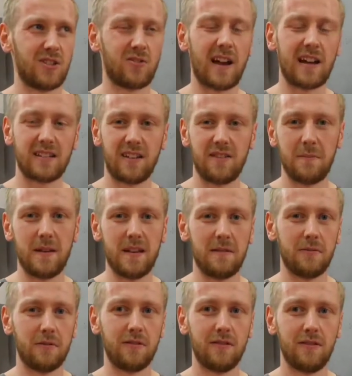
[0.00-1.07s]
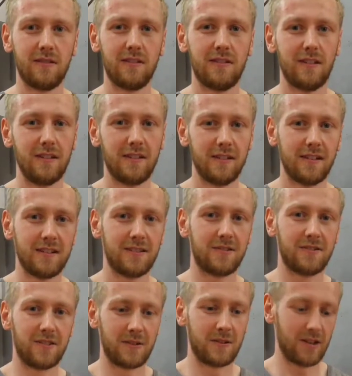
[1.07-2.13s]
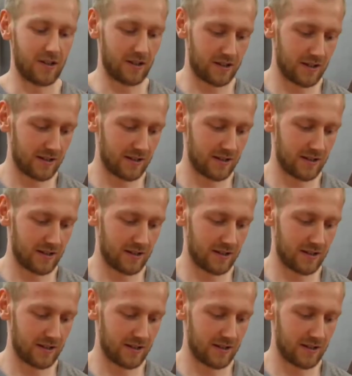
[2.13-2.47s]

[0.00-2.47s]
distract other people. It's not so good.